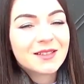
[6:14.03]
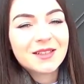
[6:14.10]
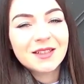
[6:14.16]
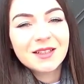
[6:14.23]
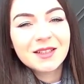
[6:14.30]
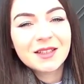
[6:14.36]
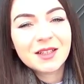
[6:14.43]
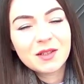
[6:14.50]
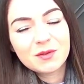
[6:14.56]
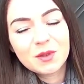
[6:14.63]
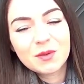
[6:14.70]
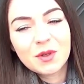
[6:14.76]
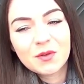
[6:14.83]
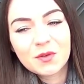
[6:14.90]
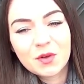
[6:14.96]

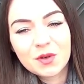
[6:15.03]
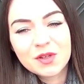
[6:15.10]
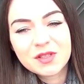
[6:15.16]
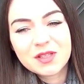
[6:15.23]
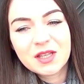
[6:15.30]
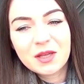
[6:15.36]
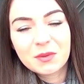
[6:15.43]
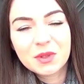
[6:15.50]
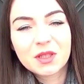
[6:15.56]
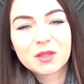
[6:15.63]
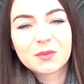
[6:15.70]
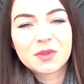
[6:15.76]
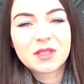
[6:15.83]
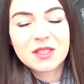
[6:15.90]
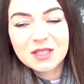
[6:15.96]
However, of course, I'm a little
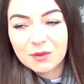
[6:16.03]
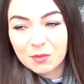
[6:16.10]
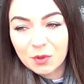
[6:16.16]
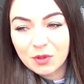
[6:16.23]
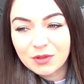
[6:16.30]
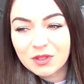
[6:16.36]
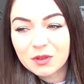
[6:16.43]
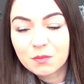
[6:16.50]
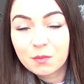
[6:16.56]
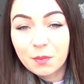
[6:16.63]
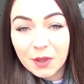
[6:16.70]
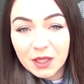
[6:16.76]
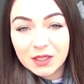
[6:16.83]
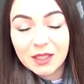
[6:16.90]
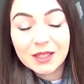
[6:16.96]
bit disappointed,
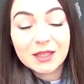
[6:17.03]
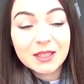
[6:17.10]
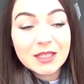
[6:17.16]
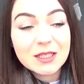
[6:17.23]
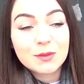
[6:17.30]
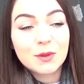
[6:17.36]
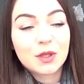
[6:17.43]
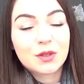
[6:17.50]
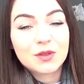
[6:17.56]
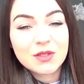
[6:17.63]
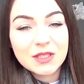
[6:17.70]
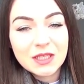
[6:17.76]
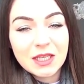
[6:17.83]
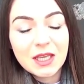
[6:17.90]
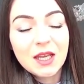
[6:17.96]
but at least we could
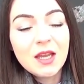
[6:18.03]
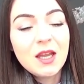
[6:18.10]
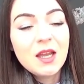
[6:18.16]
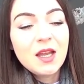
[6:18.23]
see